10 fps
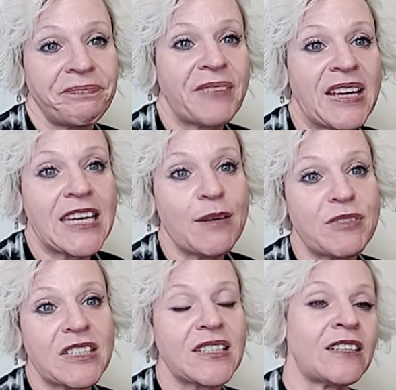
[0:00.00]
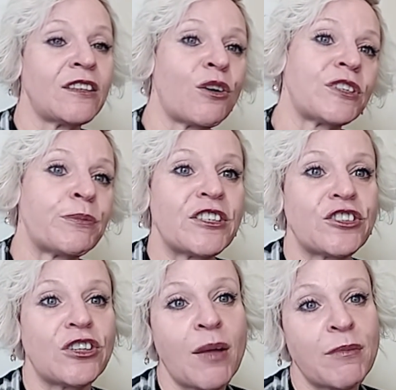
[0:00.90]
and keeps us in a lower
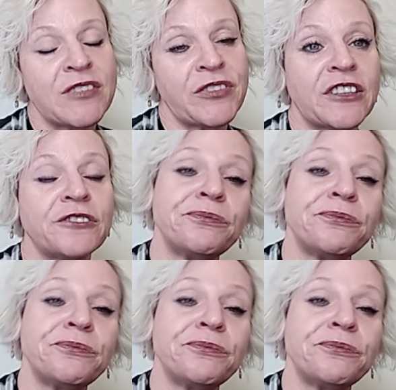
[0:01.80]
dimensional hemisphere.